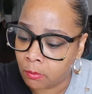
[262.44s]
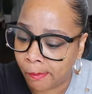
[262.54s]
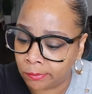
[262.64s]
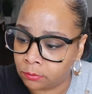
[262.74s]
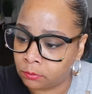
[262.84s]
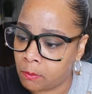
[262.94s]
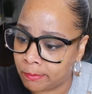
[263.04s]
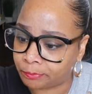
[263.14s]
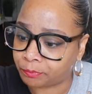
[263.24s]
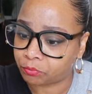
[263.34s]
Mm
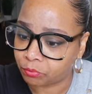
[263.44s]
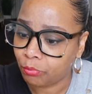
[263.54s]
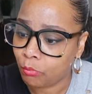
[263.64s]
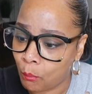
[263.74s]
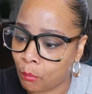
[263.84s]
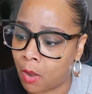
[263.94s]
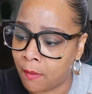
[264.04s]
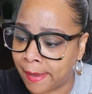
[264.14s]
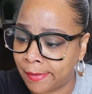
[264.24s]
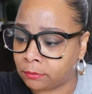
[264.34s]
hmm
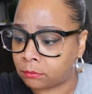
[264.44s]
Okay.